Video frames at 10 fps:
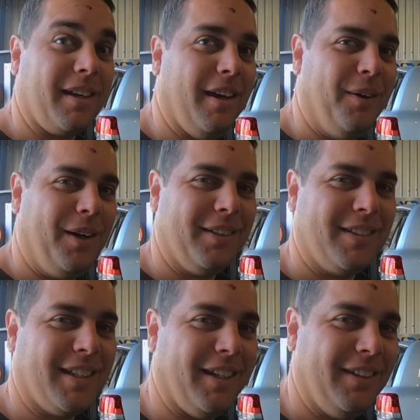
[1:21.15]
to go on,
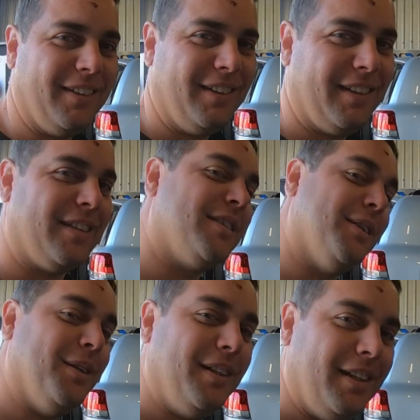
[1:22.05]
so let's
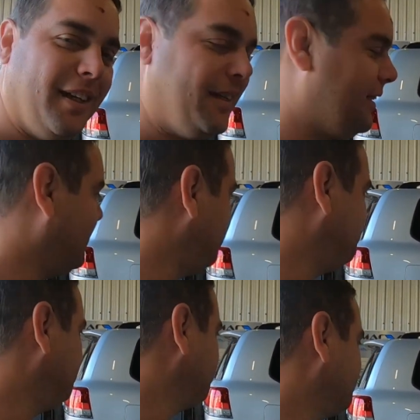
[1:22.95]
do it and
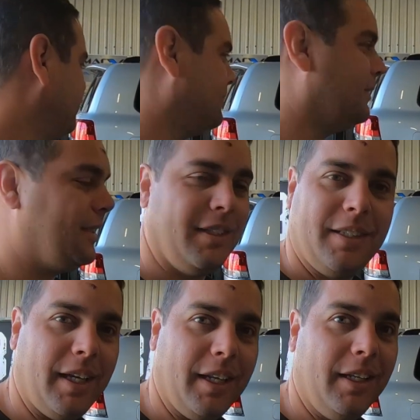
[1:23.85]

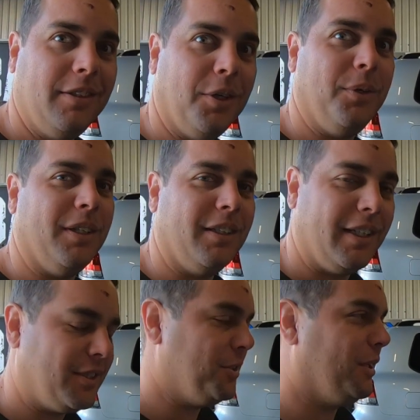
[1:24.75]
get into it.
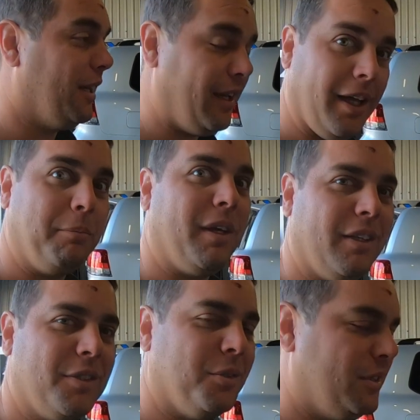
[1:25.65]
Let's do it and
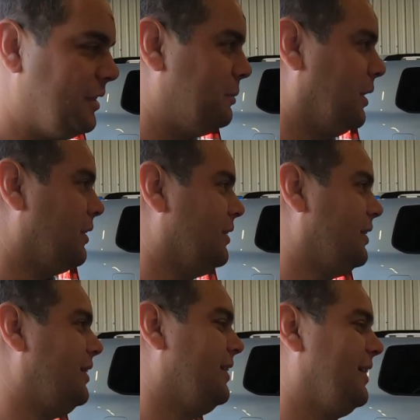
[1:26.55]
get into it. Oh my
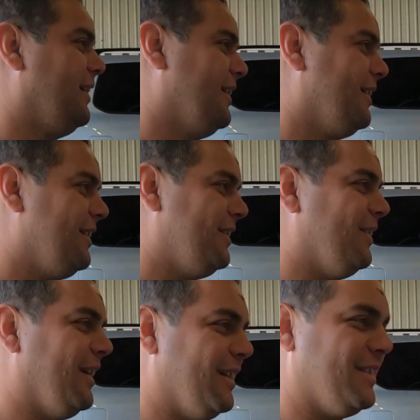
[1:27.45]
god.
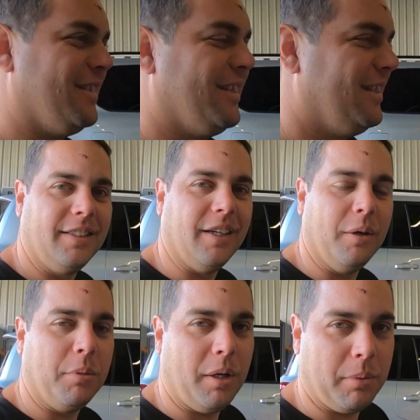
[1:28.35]
Wowzers.
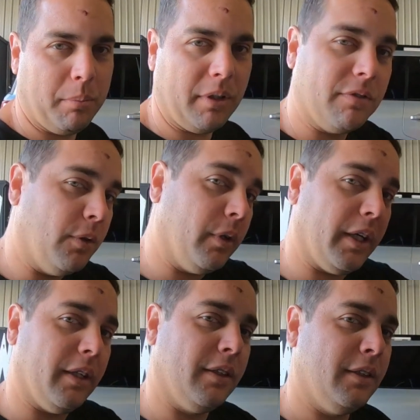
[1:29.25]
Don't mind my big
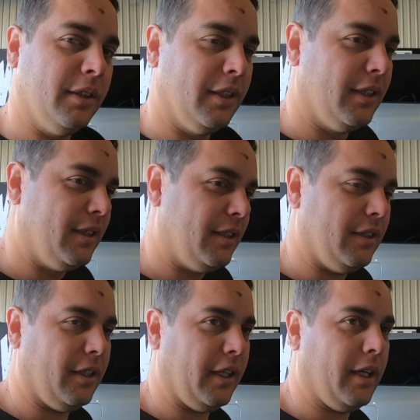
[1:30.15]
forehead.
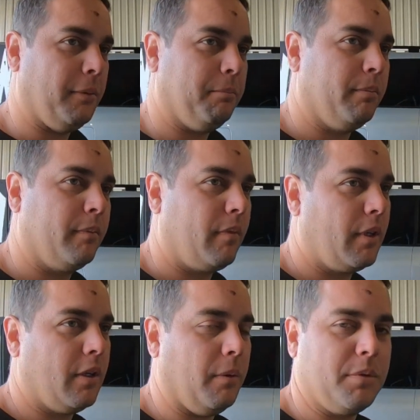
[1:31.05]
I
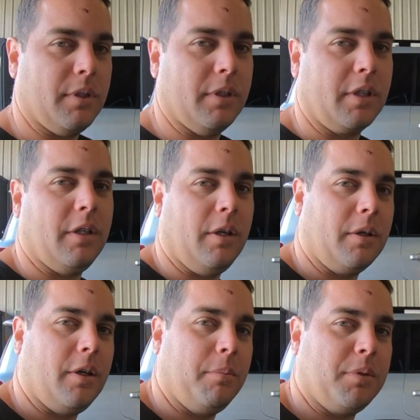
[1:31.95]
copped
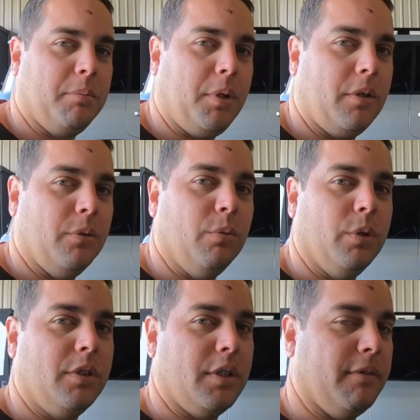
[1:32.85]
a block of
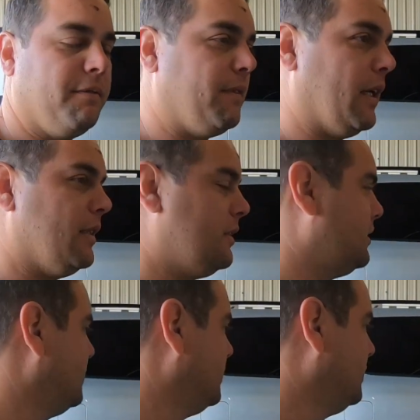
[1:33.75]
wood to the
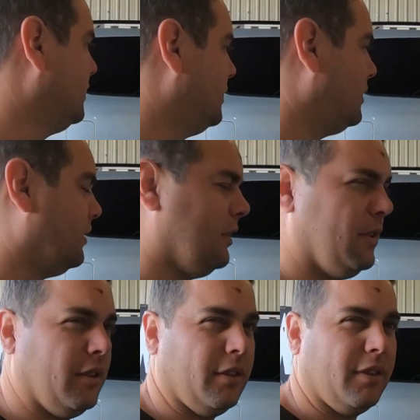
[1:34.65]
face
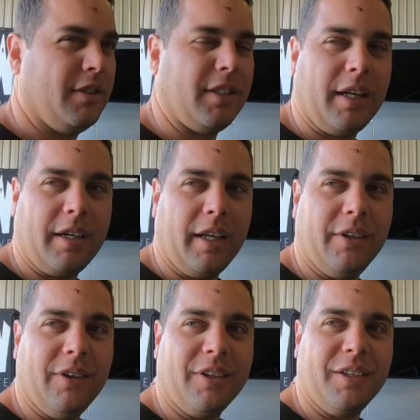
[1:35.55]
on Saturday
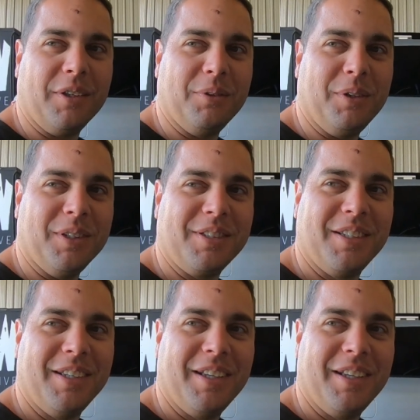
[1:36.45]
night, I think it was.